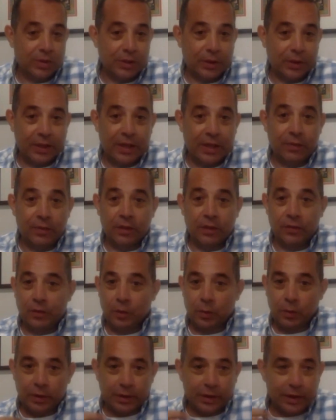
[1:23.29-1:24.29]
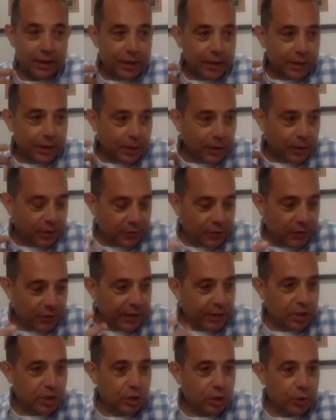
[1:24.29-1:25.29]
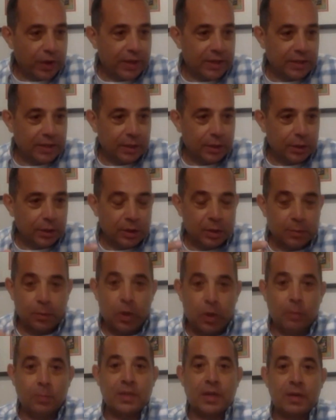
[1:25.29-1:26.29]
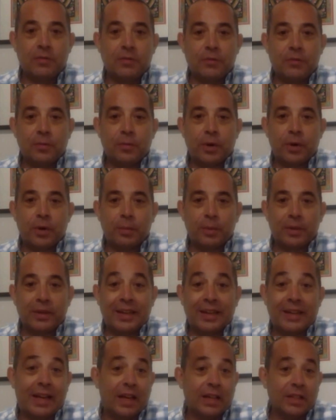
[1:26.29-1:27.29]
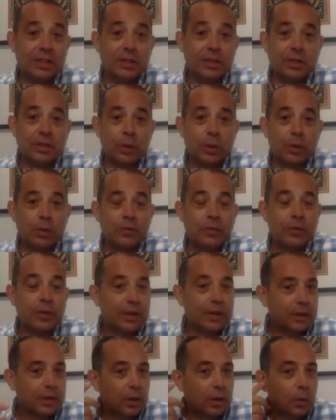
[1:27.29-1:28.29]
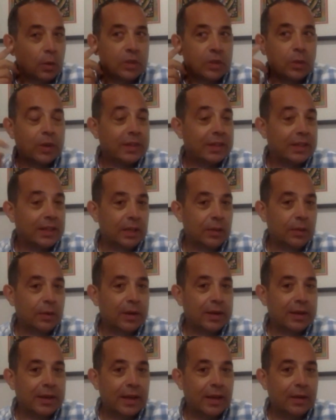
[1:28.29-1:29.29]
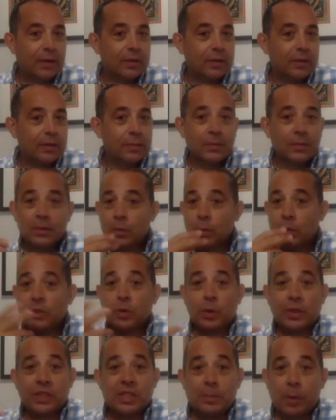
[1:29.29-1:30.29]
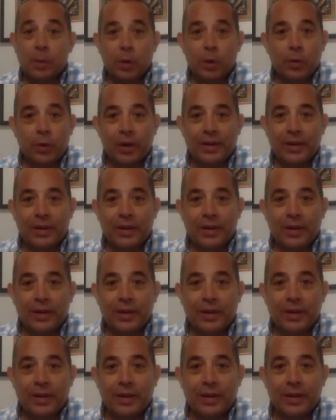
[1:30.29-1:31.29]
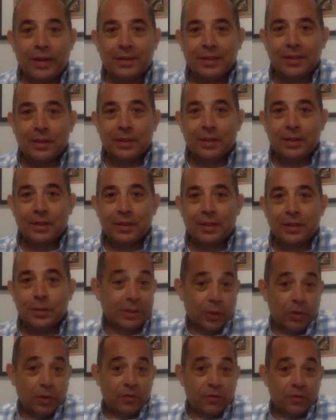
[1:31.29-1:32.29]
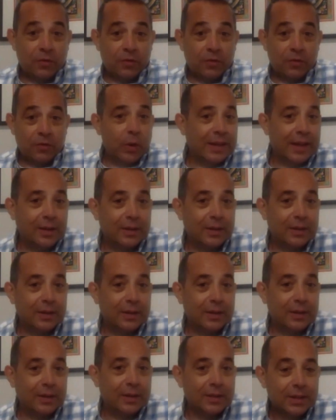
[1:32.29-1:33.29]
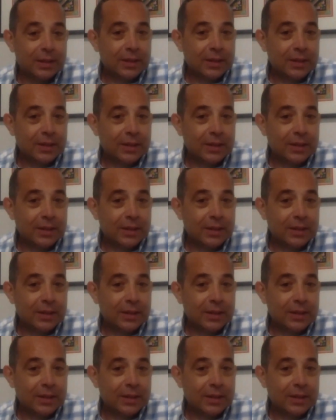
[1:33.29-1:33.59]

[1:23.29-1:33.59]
So even if you were feeling stressed and you just popped up for a moment and asked yourself, what do I hear right now? What do I smell right now? What do I feel right now?